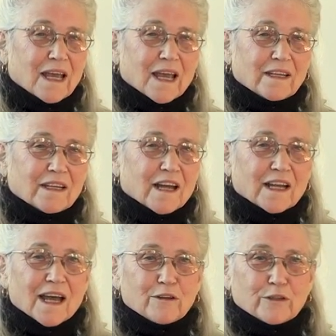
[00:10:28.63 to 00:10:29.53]
And he
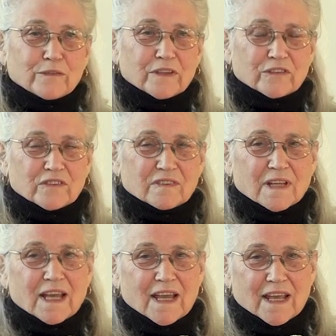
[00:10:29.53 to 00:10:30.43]
got out of the
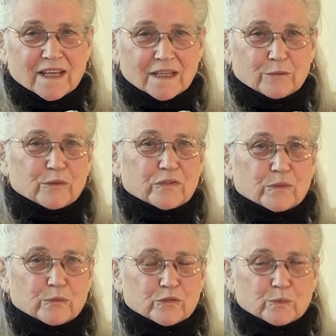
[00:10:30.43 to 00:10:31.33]
sleigh, it was,
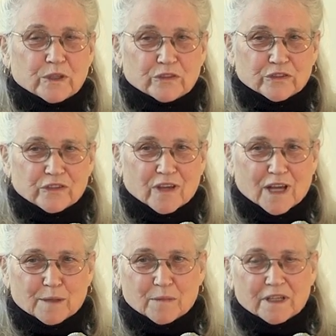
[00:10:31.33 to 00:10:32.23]
it was
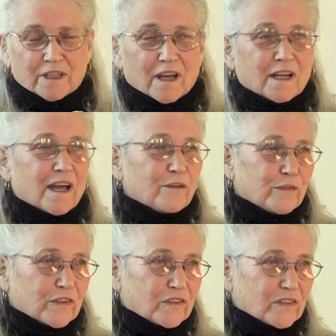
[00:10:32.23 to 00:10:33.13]
and he got out
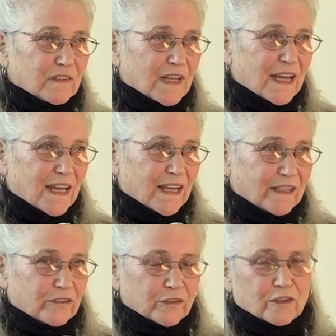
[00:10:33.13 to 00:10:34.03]
of the
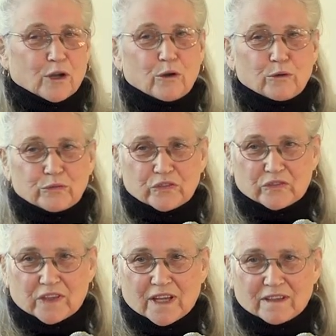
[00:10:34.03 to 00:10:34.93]
sleigh to go
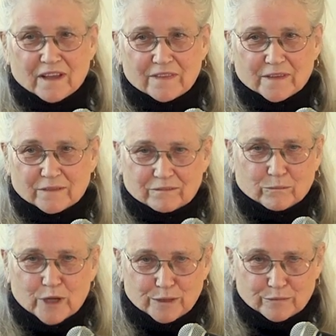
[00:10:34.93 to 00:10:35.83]
stand on the,
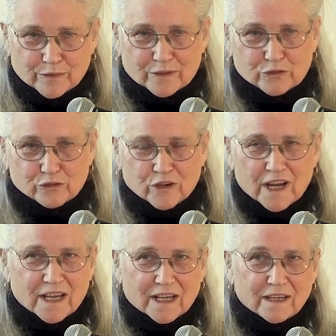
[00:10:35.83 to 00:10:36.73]
wait for the
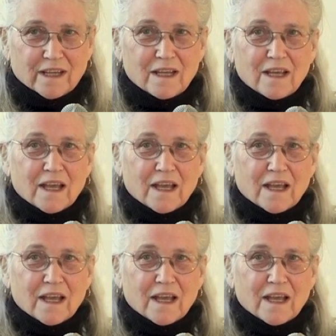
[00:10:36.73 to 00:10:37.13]
train